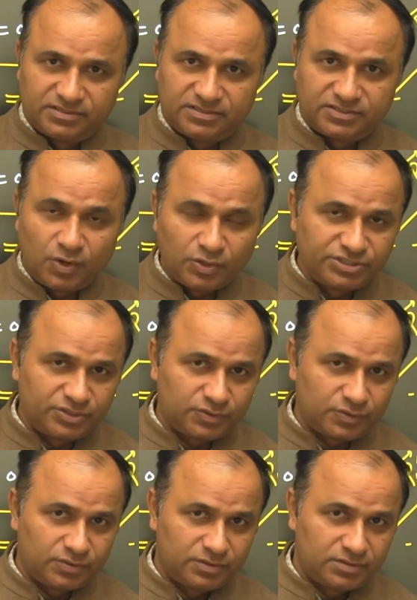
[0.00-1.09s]

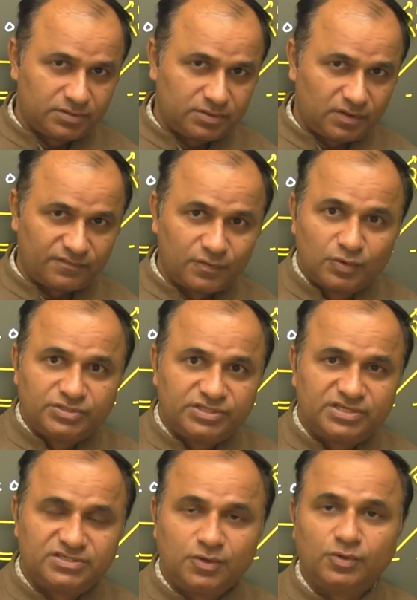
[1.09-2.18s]
non-zero. Of course,
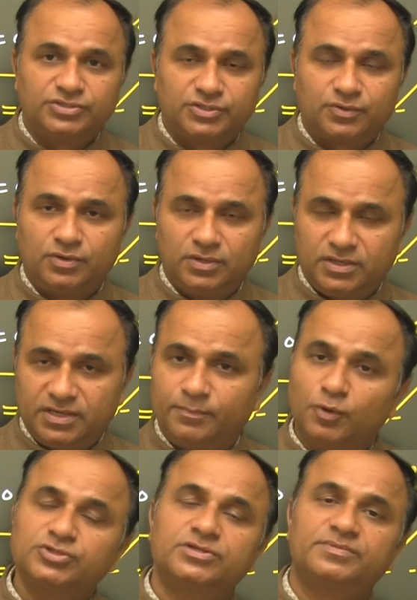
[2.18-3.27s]
this is non-zero. In
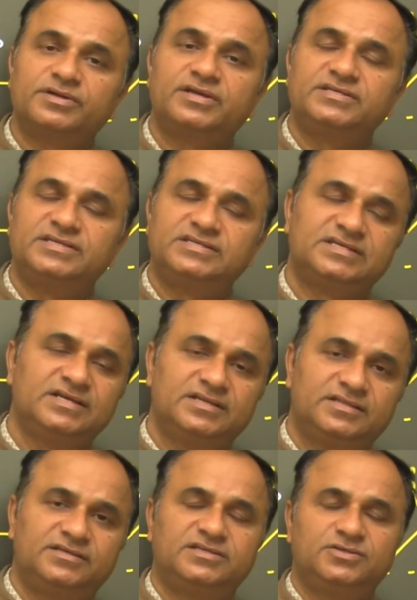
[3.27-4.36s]
most of the cases,
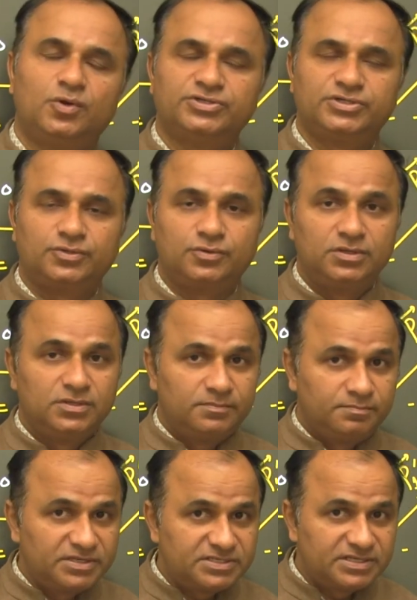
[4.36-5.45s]
this is non-zero.
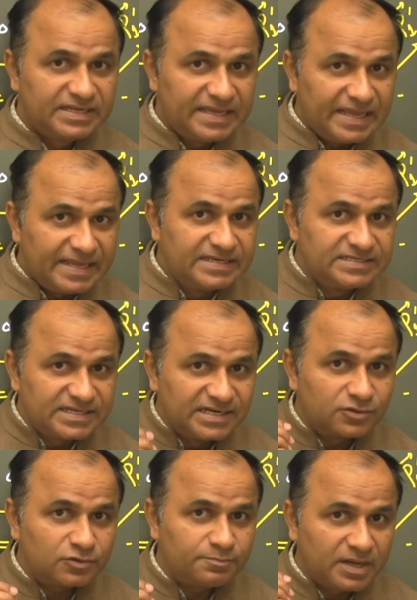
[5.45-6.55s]
But in
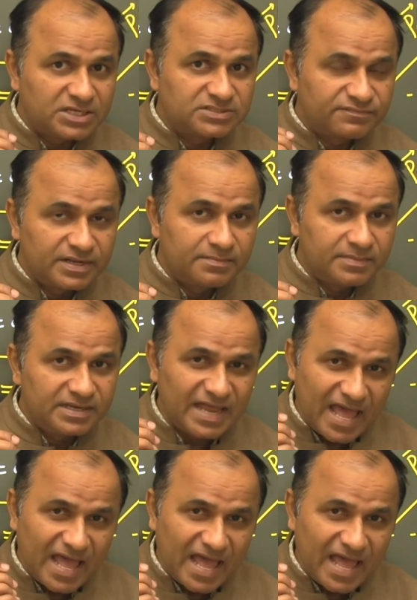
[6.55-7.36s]
center of mass frame, in